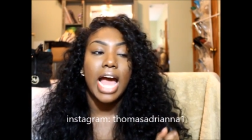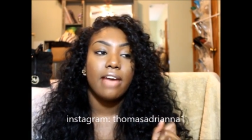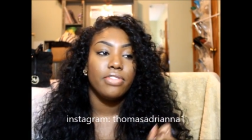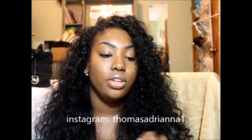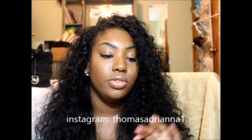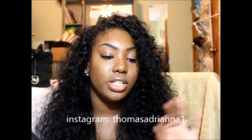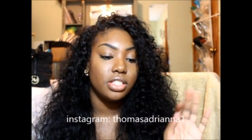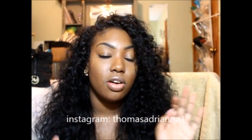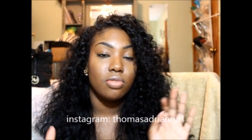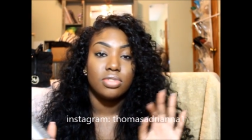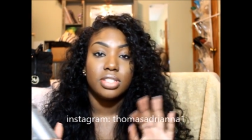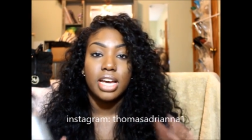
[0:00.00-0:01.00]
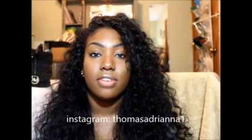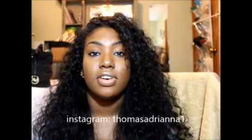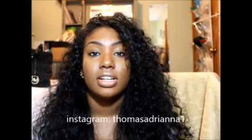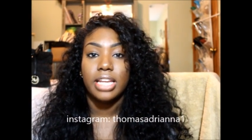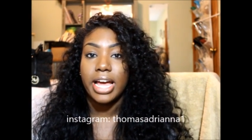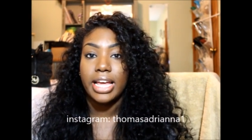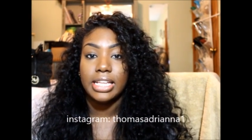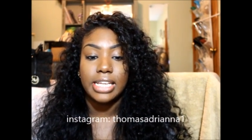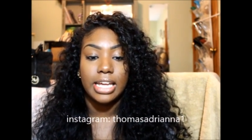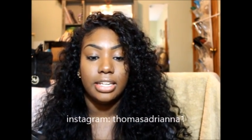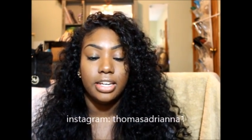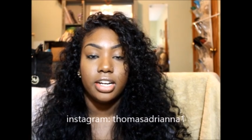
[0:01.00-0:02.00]
I've used this on several
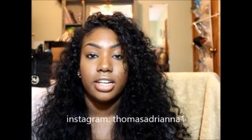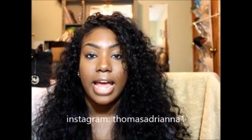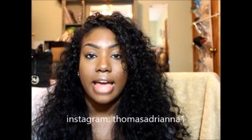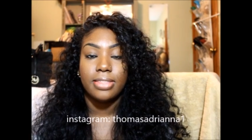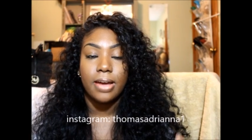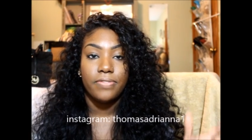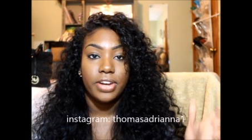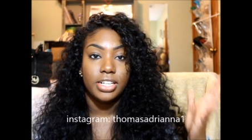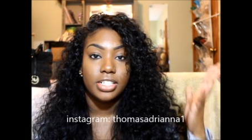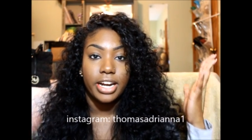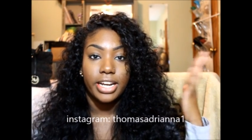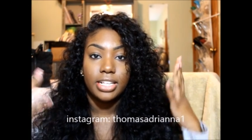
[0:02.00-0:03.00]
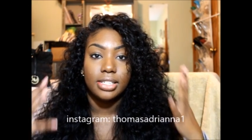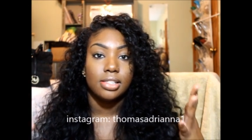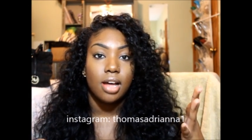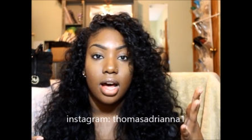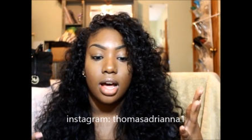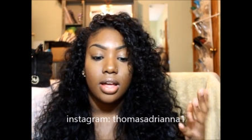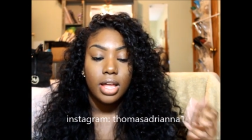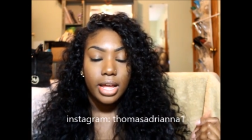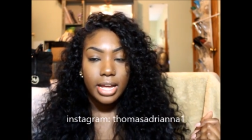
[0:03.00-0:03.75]
clients and literally after I finish their install,